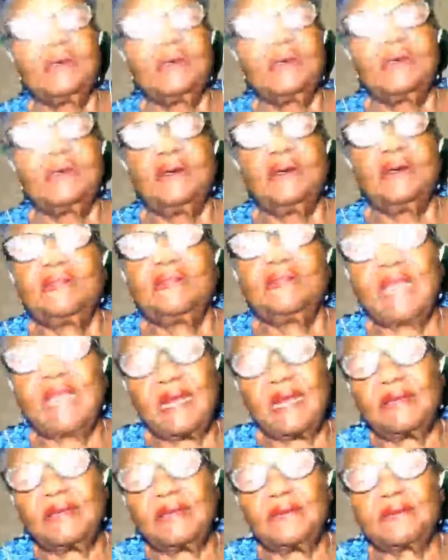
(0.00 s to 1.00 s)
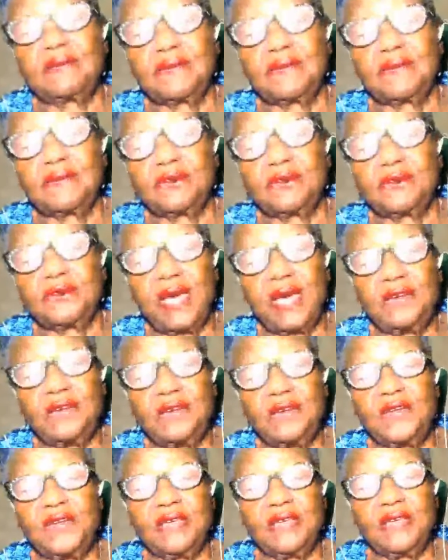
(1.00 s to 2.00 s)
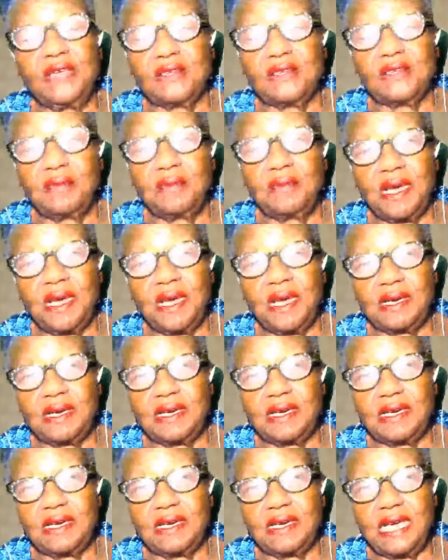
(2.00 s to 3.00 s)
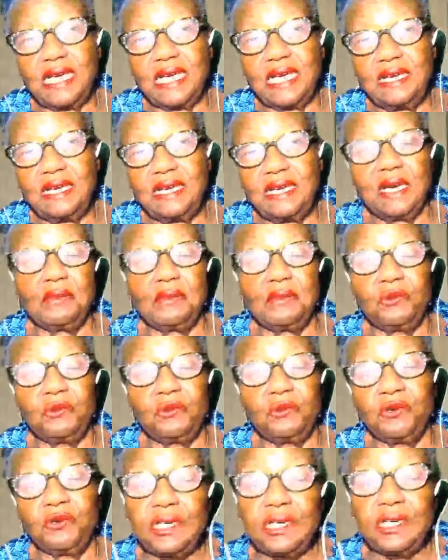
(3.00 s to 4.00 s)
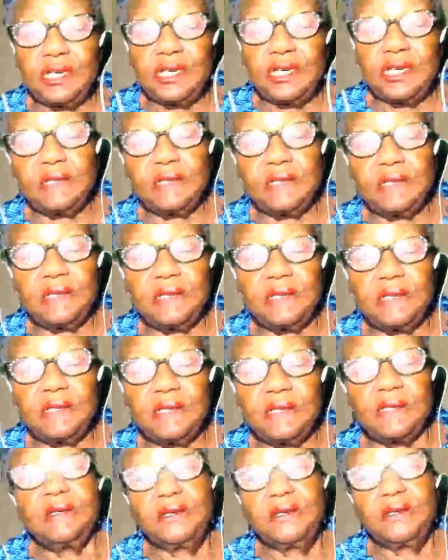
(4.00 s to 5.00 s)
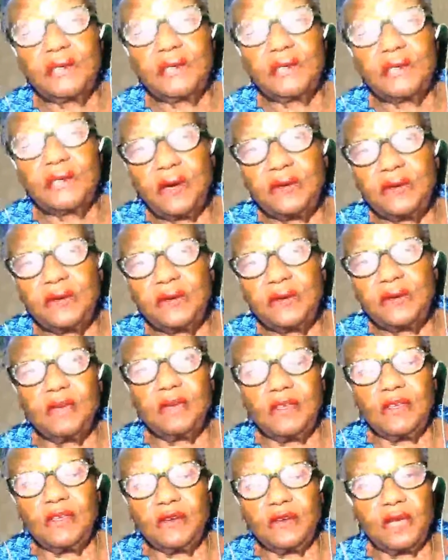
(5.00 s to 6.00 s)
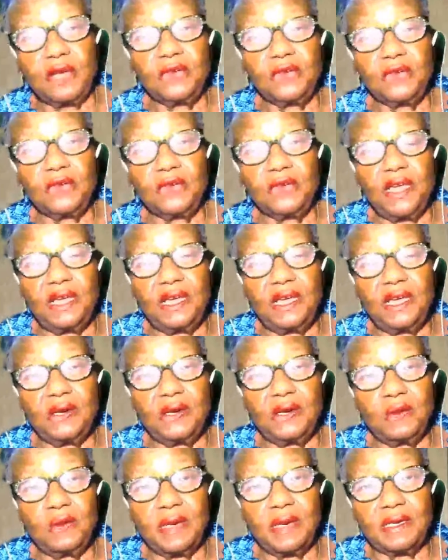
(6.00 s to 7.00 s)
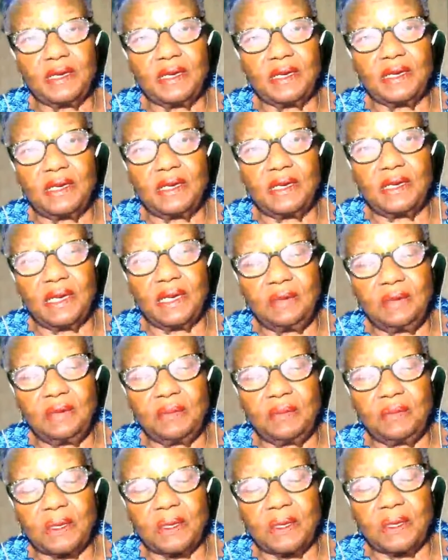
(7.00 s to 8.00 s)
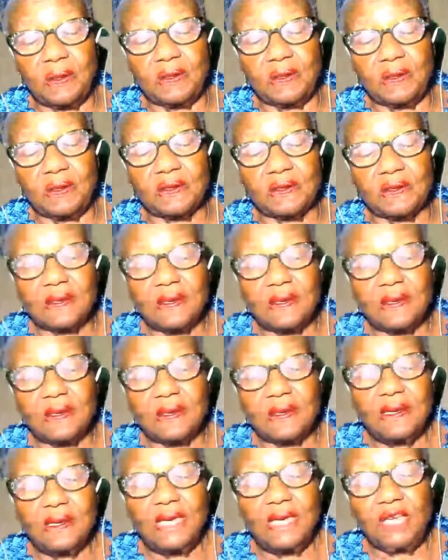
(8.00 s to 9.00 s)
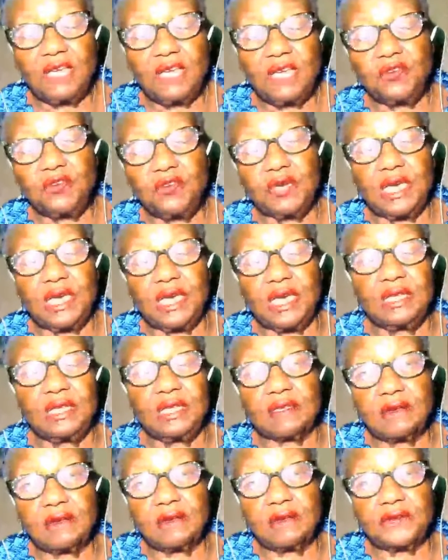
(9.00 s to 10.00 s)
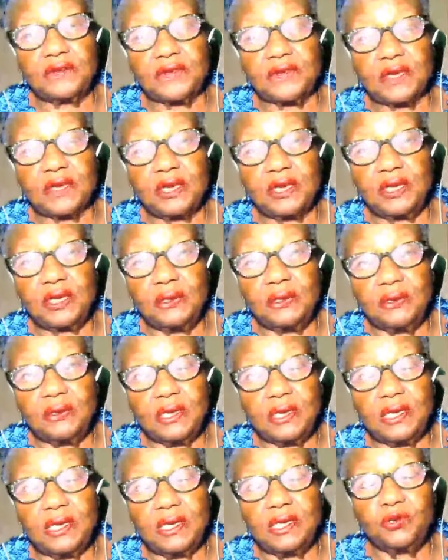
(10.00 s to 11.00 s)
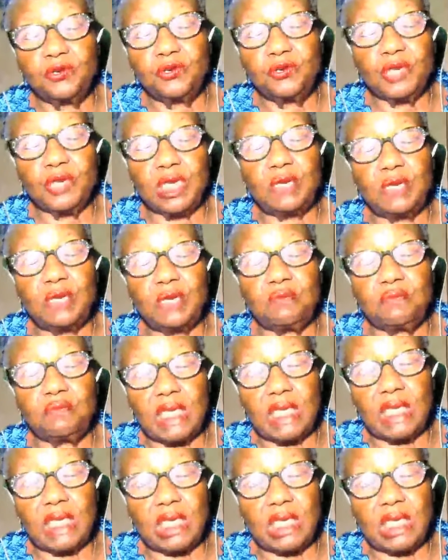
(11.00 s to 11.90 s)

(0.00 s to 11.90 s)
that are trying to find somebody to date, number one, you don't need to be trying to find nobody to date because if you're getting Social Security and you're getting married,